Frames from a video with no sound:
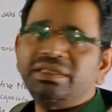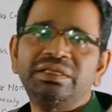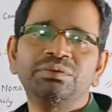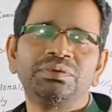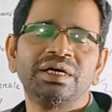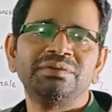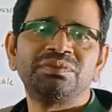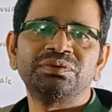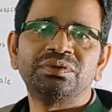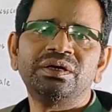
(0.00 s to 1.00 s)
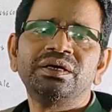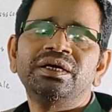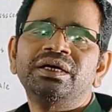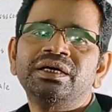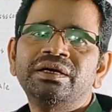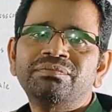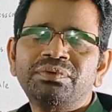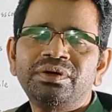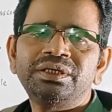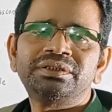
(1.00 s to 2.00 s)
due time to the
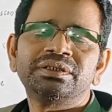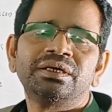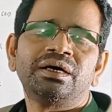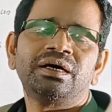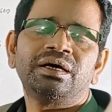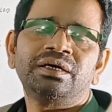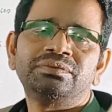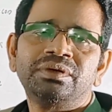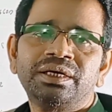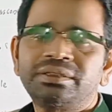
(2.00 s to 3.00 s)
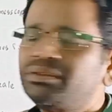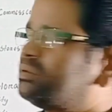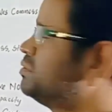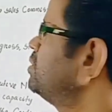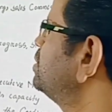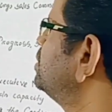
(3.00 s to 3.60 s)
employees as well as to the